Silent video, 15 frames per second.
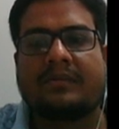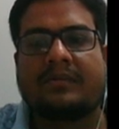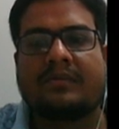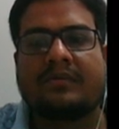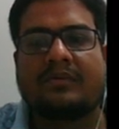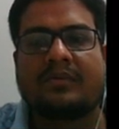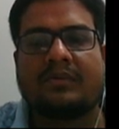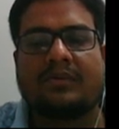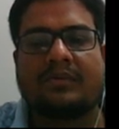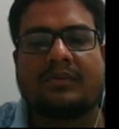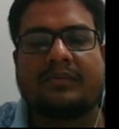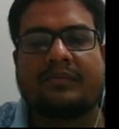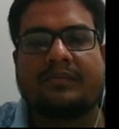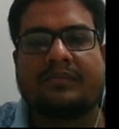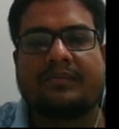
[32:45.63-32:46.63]
So
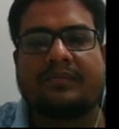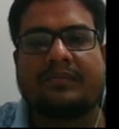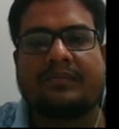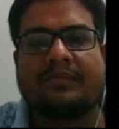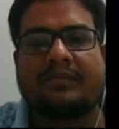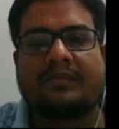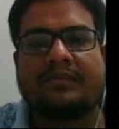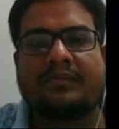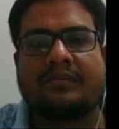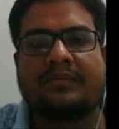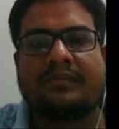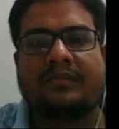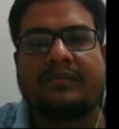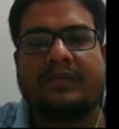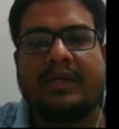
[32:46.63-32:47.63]

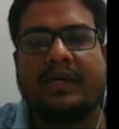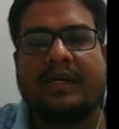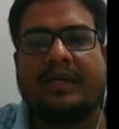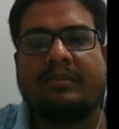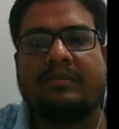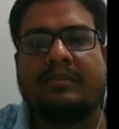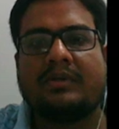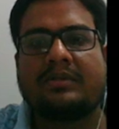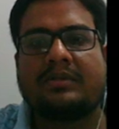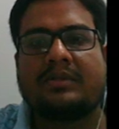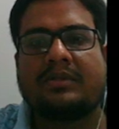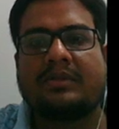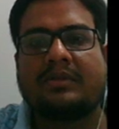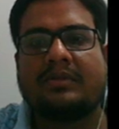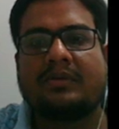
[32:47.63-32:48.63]

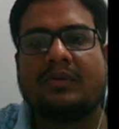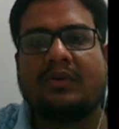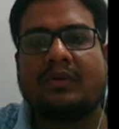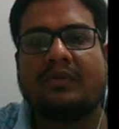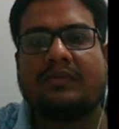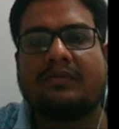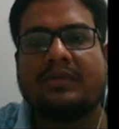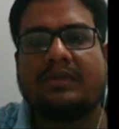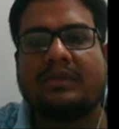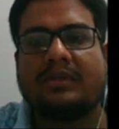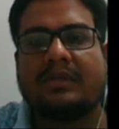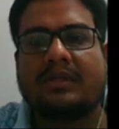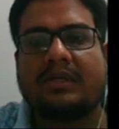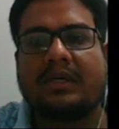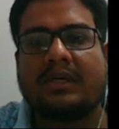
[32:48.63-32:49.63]
80% of the
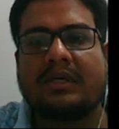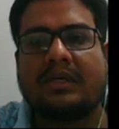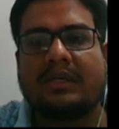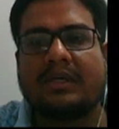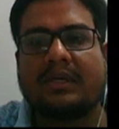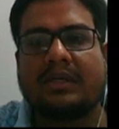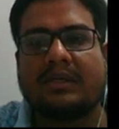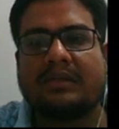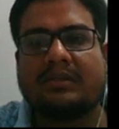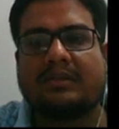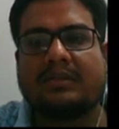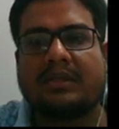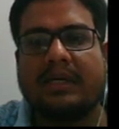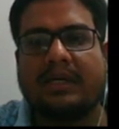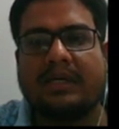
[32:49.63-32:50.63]
cars
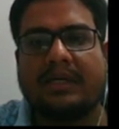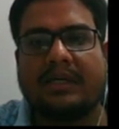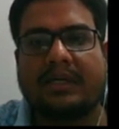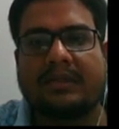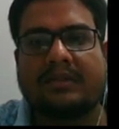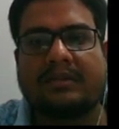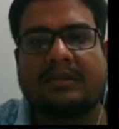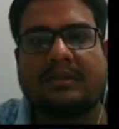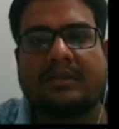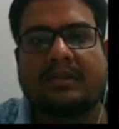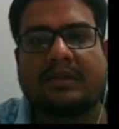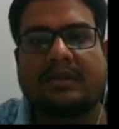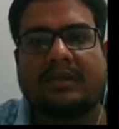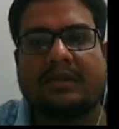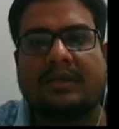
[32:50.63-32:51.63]
at X
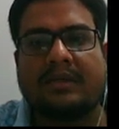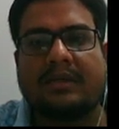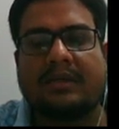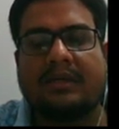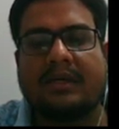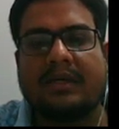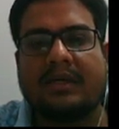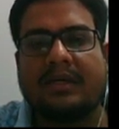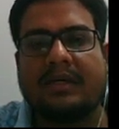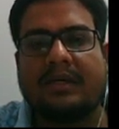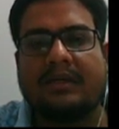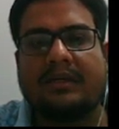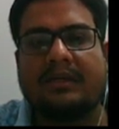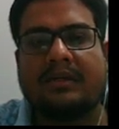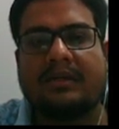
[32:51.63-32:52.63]

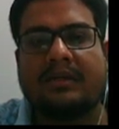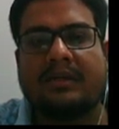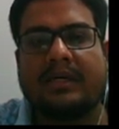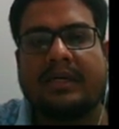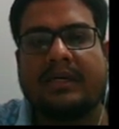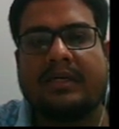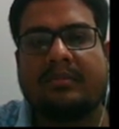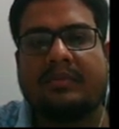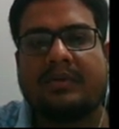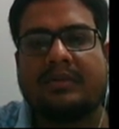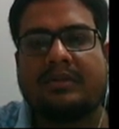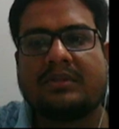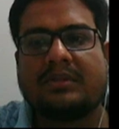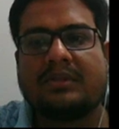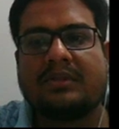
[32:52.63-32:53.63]
and
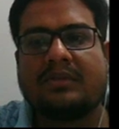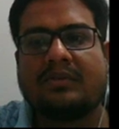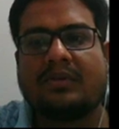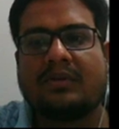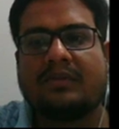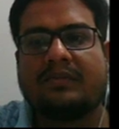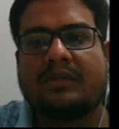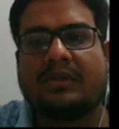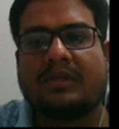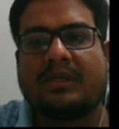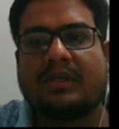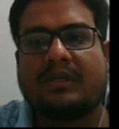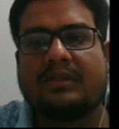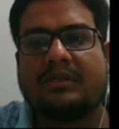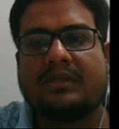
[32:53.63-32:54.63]
90% of the
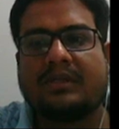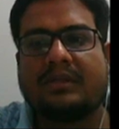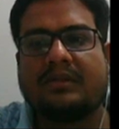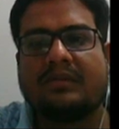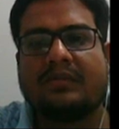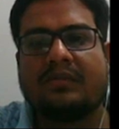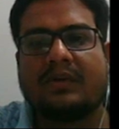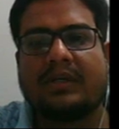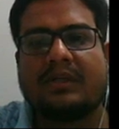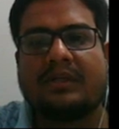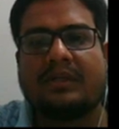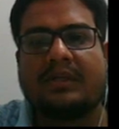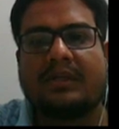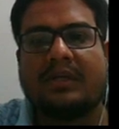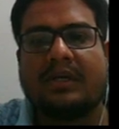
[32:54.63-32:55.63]
cars at Y
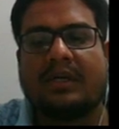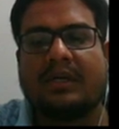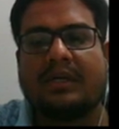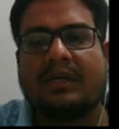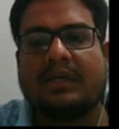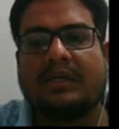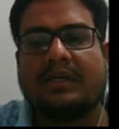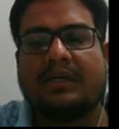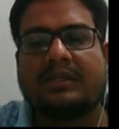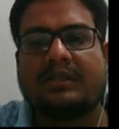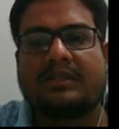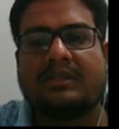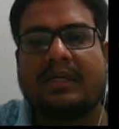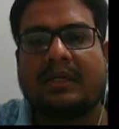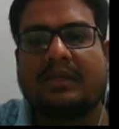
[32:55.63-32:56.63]
are rated as
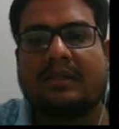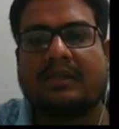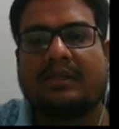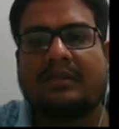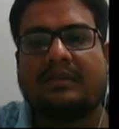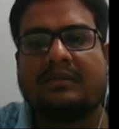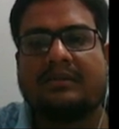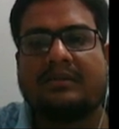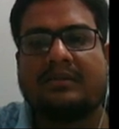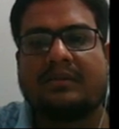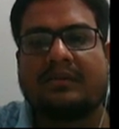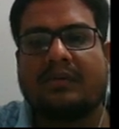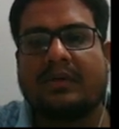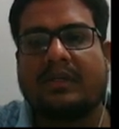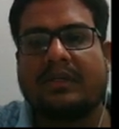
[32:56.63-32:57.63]
standard
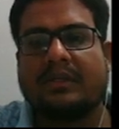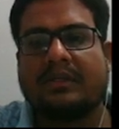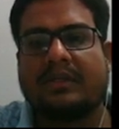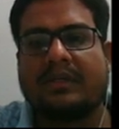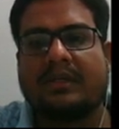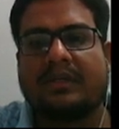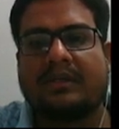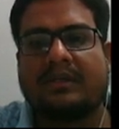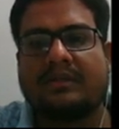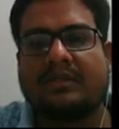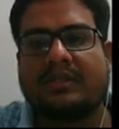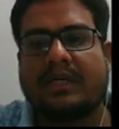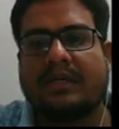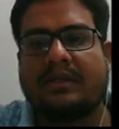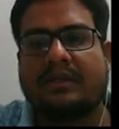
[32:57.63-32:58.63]
quality. They are
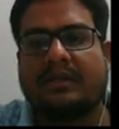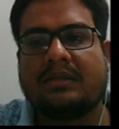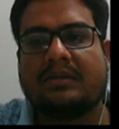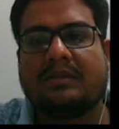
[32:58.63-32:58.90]
standard.